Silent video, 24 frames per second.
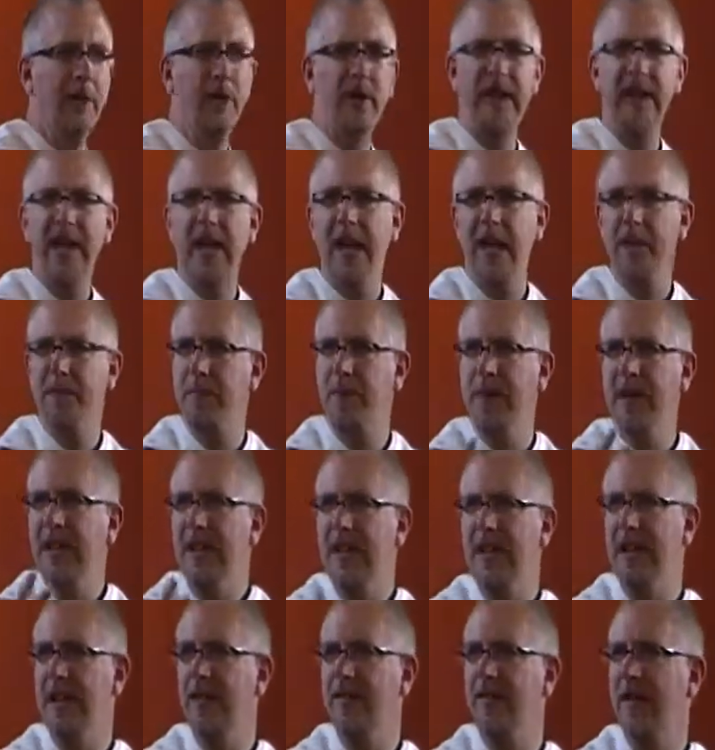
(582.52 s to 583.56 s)
And we can't
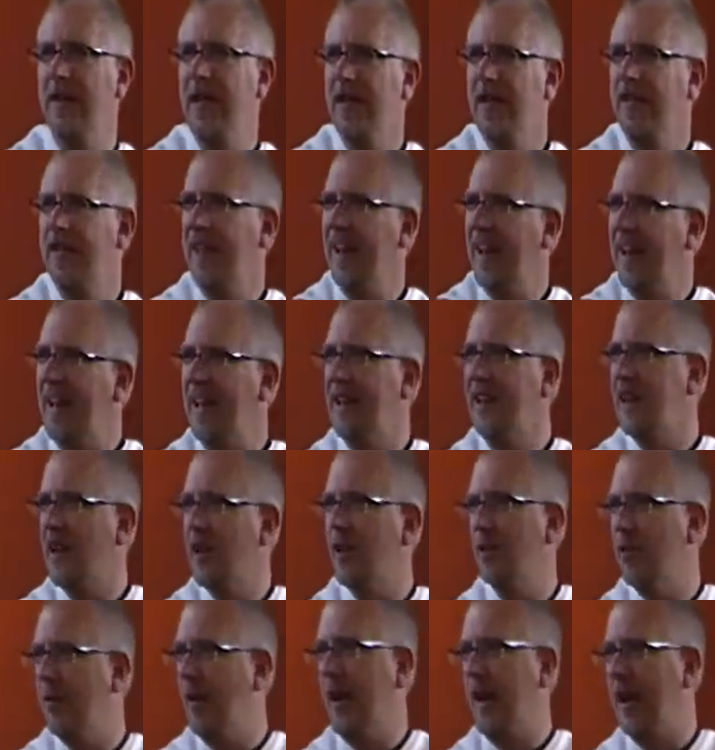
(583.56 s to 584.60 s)
believe that any
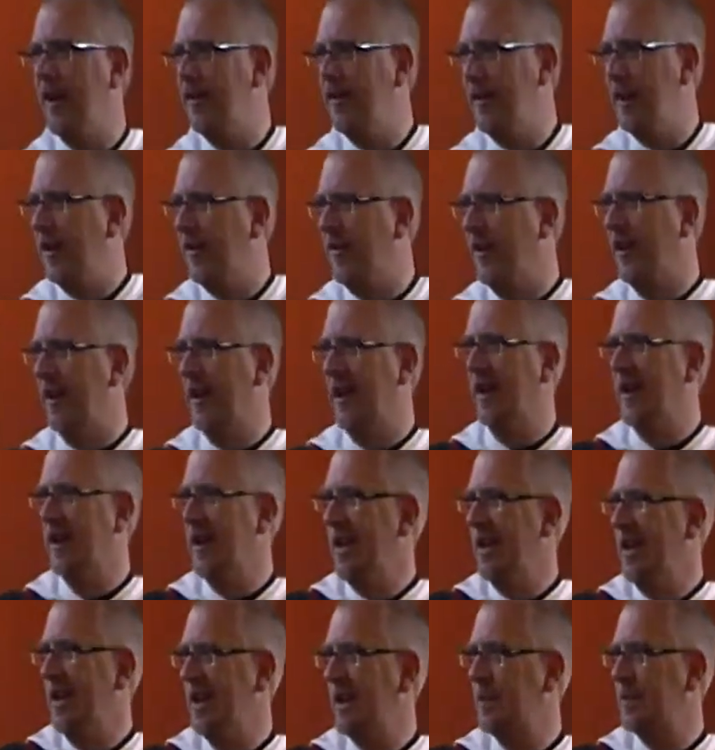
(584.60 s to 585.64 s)
other way of living
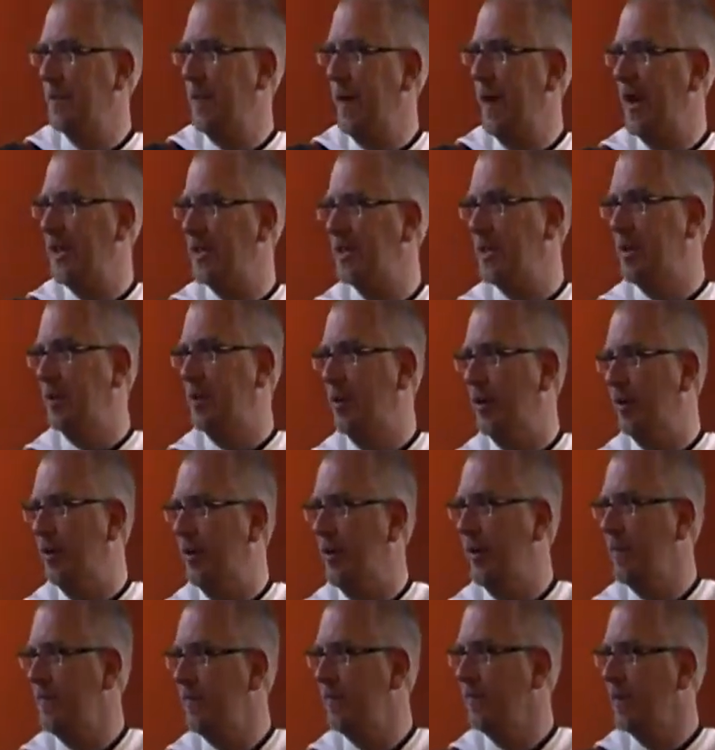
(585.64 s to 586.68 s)
is
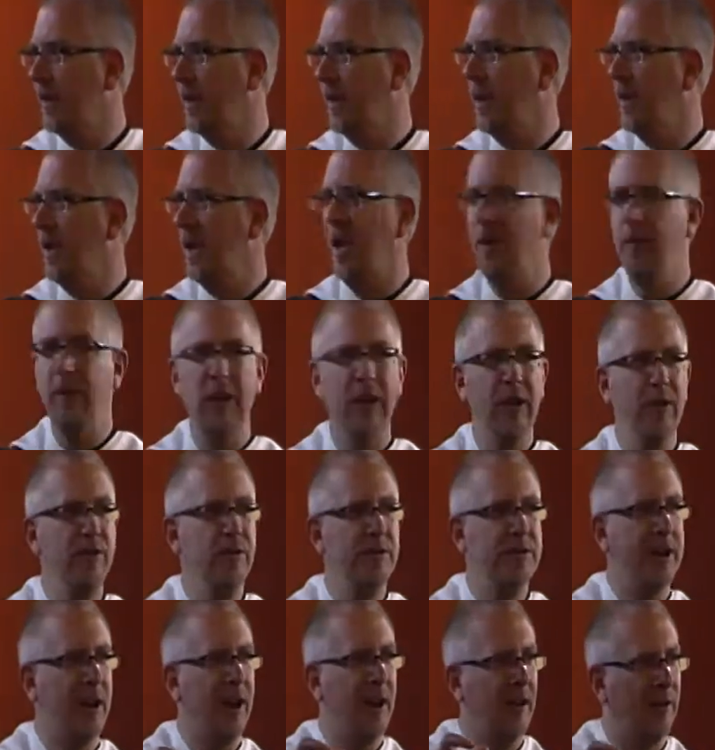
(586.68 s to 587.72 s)
possible. And we
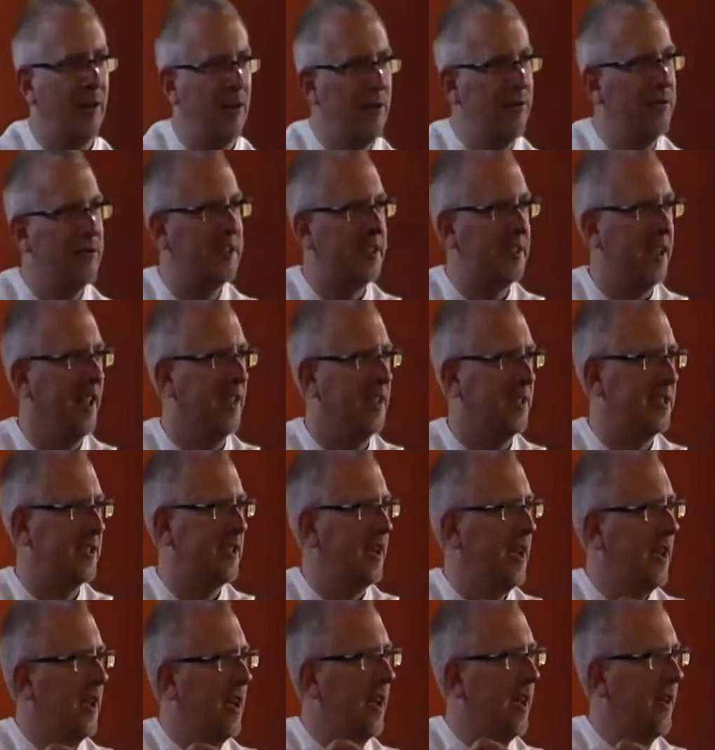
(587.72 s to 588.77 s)
lose our own
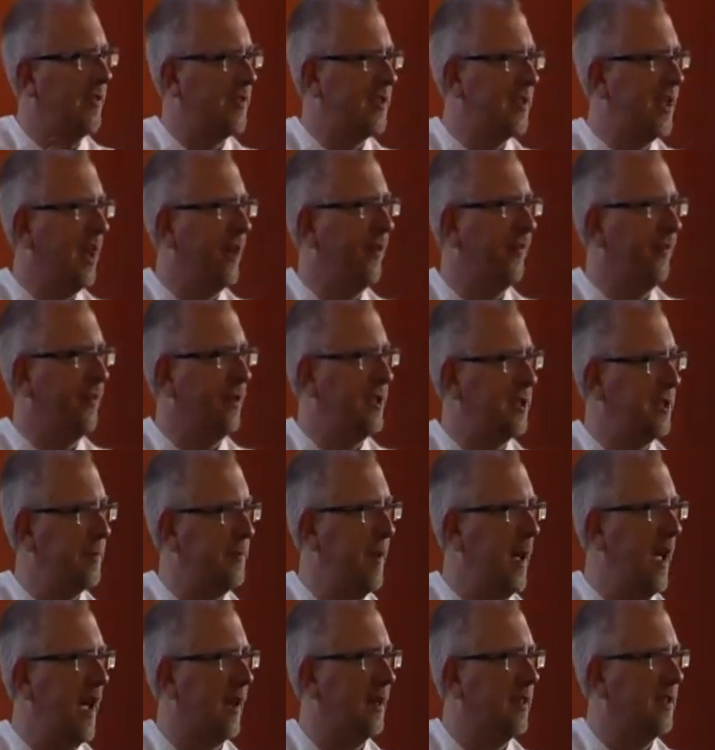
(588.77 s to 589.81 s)
sense of
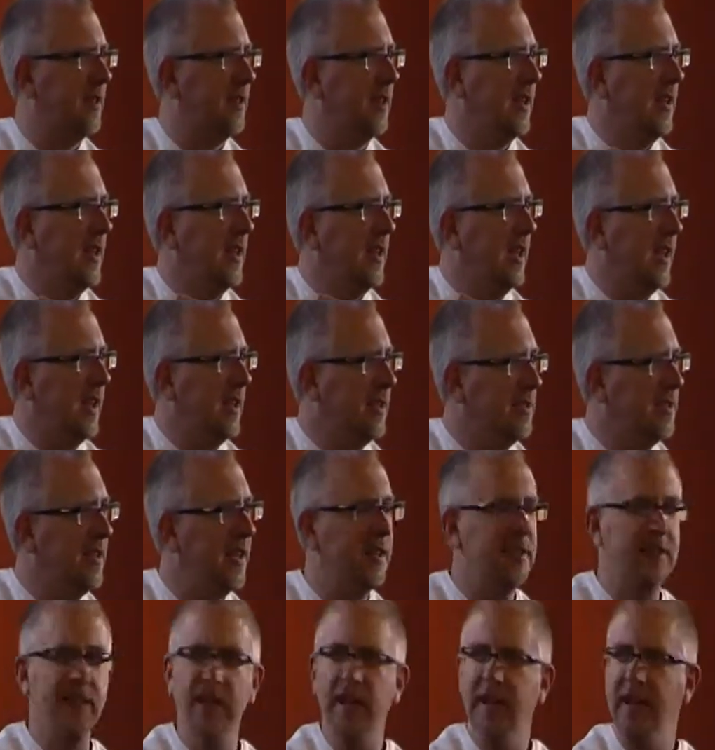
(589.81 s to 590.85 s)
self-respect and
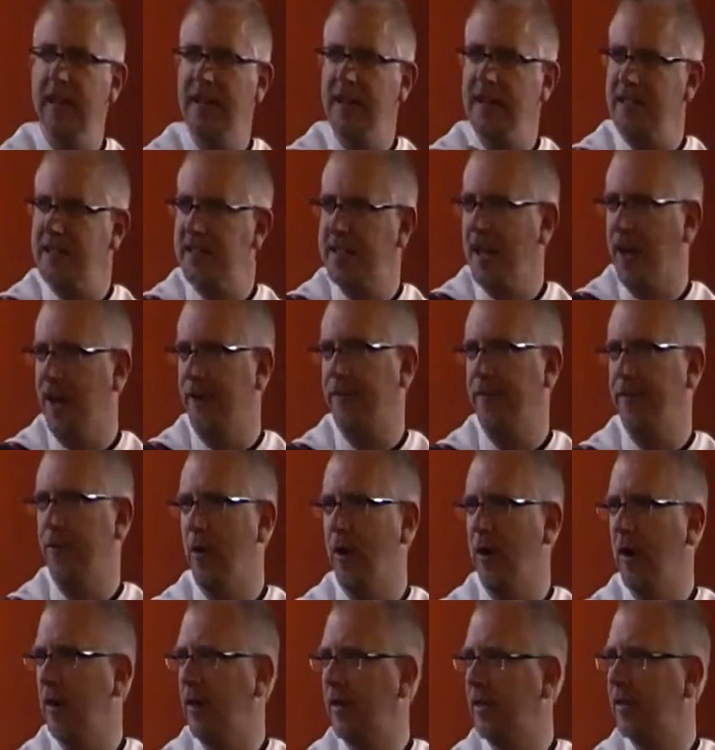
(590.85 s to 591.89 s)
dignity and
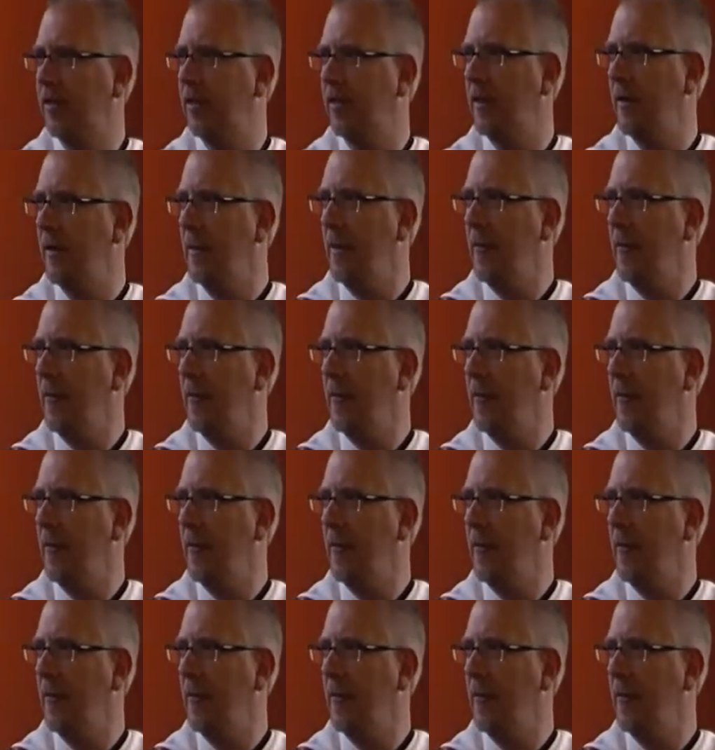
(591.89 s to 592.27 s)
self-worth.